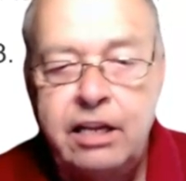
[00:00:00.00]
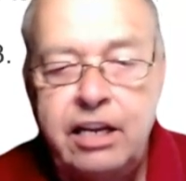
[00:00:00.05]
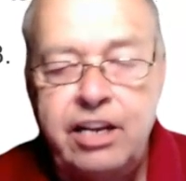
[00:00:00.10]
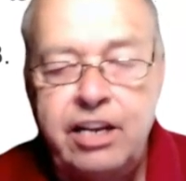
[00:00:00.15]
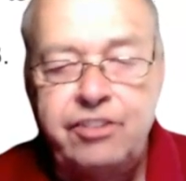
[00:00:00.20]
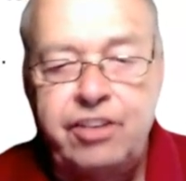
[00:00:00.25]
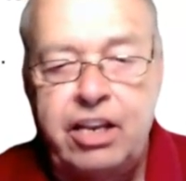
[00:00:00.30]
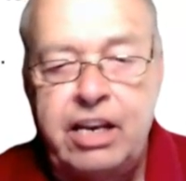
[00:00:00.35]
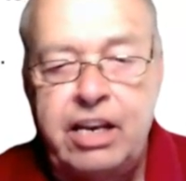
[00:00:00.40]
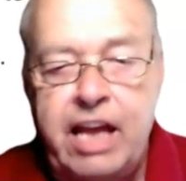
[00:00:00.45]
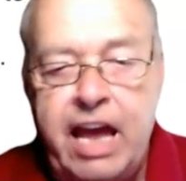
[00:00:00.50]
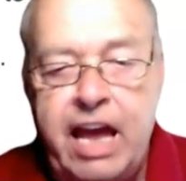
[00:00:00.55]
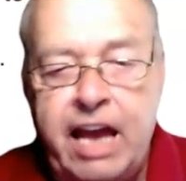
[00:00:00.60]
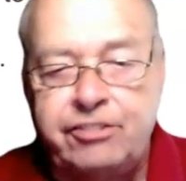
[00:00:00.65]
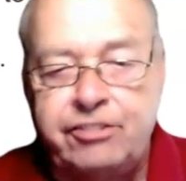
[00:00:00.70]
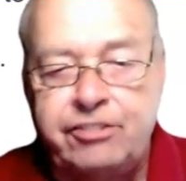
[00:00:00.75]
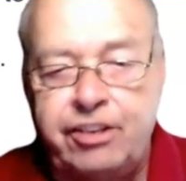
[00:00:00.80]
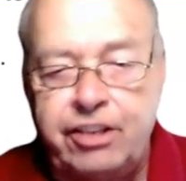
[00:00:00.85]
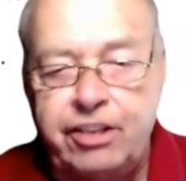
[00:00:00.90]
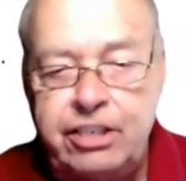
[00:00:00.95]
is an
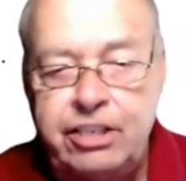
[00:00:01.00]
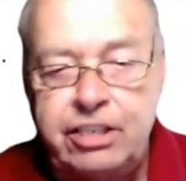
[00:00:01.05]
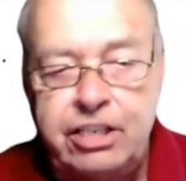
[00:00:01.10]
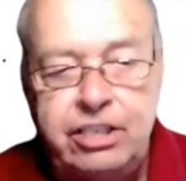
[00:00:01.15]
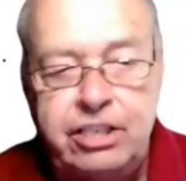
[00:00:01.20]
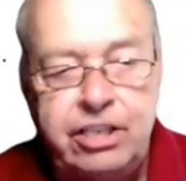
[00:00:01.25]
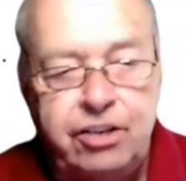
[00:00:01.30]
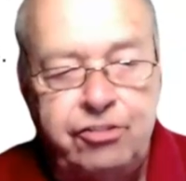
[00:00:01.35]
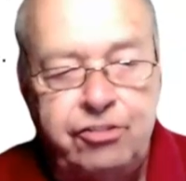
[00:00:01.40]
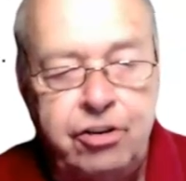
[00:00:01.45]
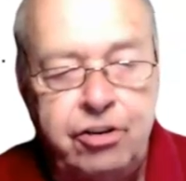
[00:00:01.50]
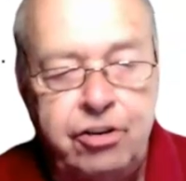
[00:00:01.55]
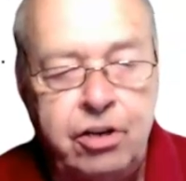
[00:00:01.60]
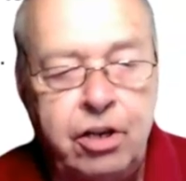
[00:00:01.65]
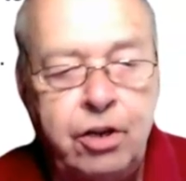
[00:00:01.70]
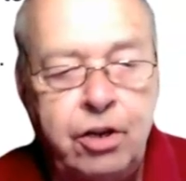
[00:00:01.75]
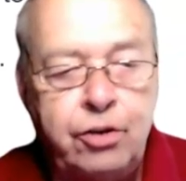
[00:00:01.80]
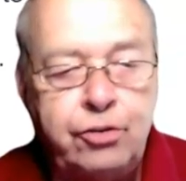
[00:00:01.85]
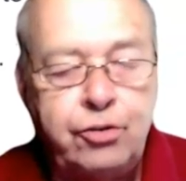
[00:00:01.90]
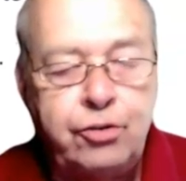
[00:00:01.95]
excellent addition
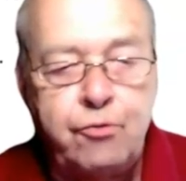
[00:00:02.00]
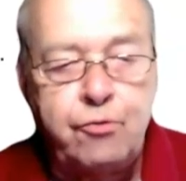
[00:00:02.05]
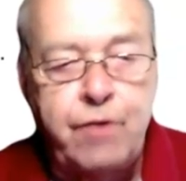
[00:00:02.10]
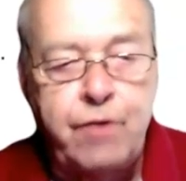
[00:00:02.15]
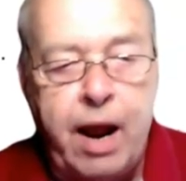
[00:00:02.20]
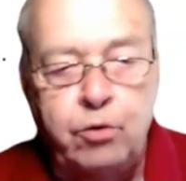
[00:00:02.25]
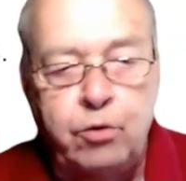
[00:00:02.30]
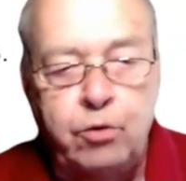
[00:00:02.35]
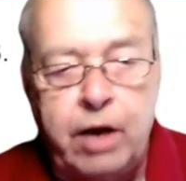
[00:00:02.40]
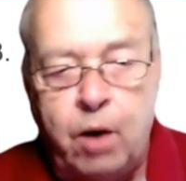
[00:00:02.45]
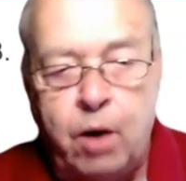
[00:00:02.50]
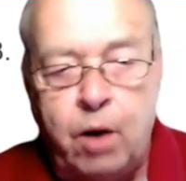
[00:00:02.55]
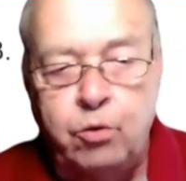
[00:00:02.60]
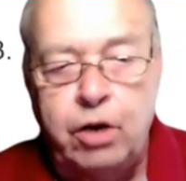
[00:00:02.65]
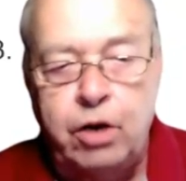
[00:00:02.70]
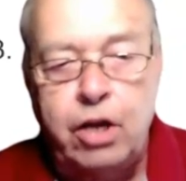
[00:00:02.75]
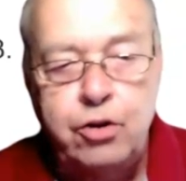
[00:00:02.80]
to round out